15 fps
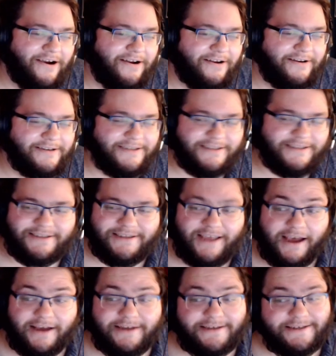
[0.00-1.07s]
Kickstarters
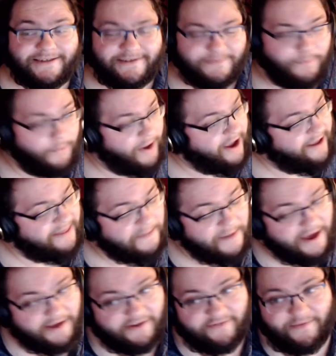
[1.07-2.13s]
does way in the
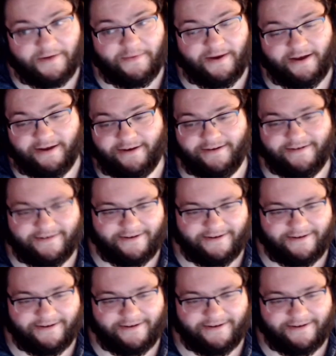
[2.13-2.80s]
back of my mind.